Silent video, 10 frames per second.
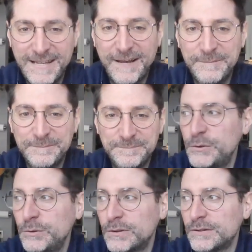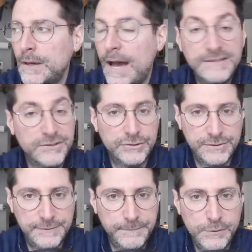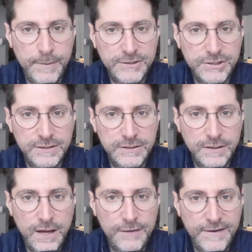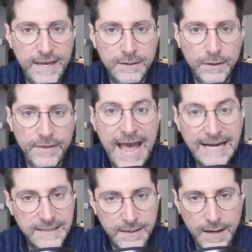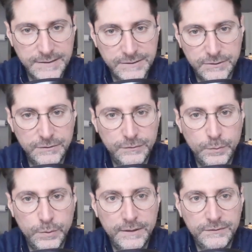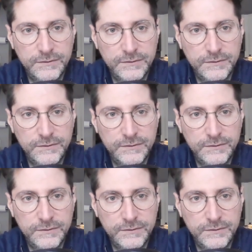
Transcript: Yeah. Cool. Oscars. You mentioned offhand all the acting Oscars. What else?